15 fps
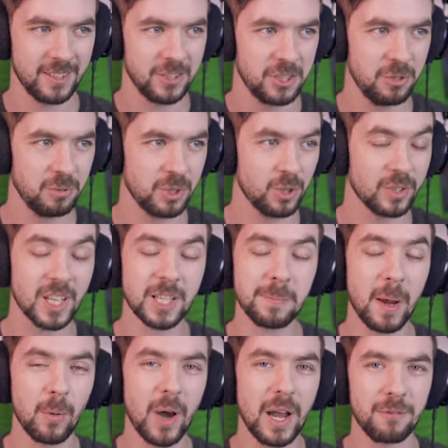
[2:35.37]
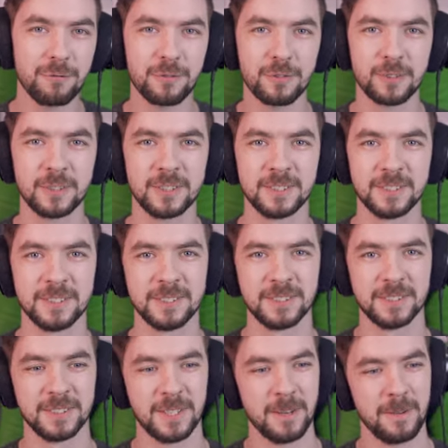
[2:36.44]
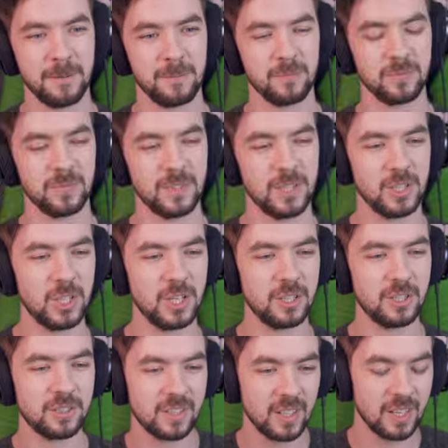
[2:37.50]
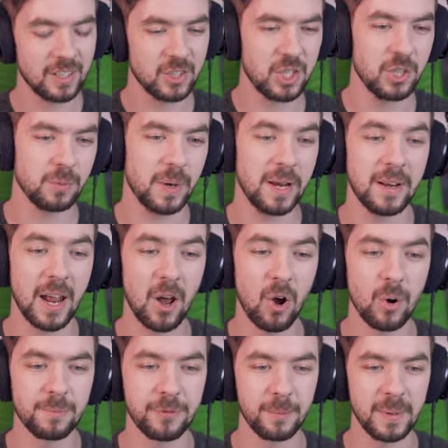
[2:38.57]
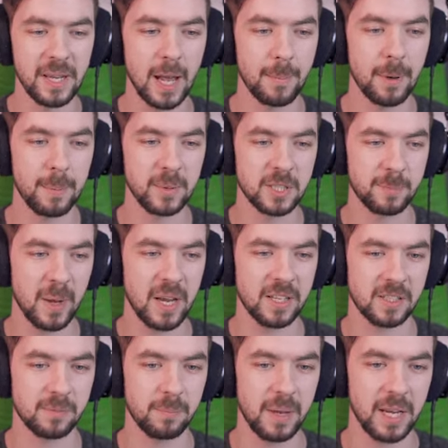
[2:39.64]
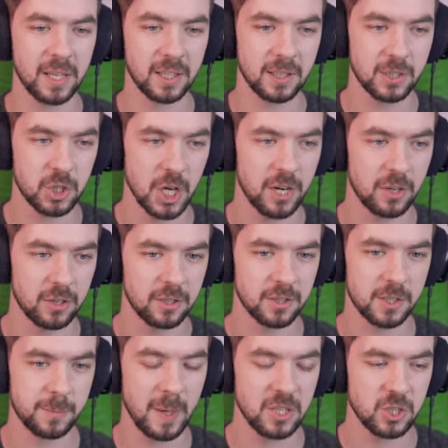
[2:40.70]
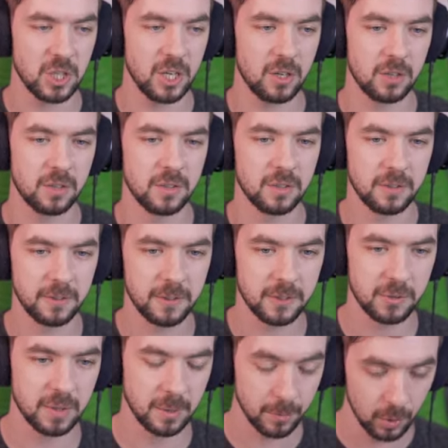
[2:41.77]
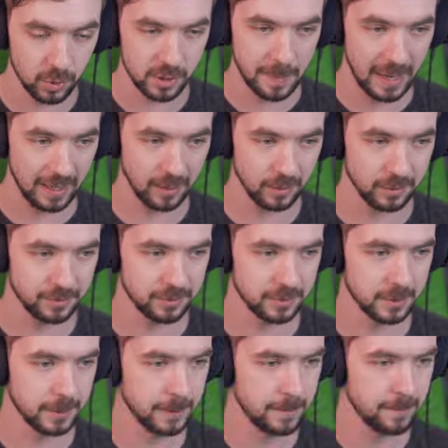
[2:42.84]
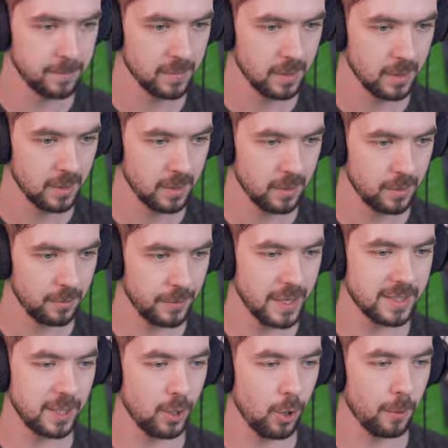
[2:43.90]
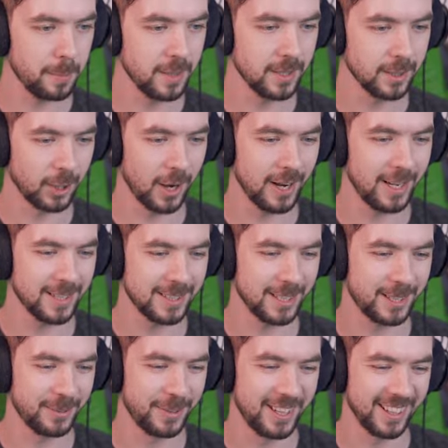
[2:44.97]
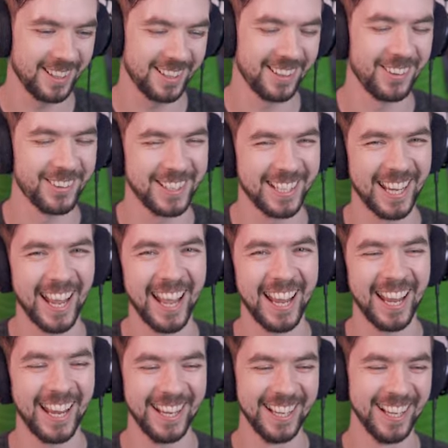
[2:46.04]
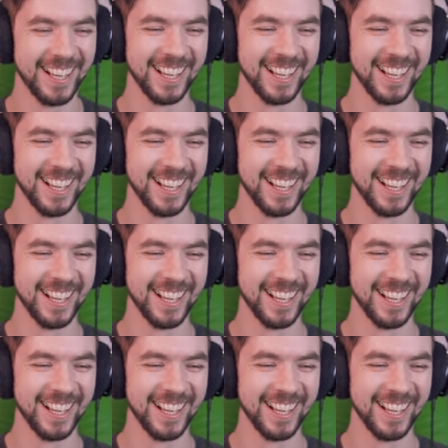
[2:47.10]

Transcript: She was cute, that's my wife. She... She's waiting at home for me. I'm up in space making the cheddar. Space cheddar. That's what the moon's made out of. Fancy opening credits at the beginning. Okay.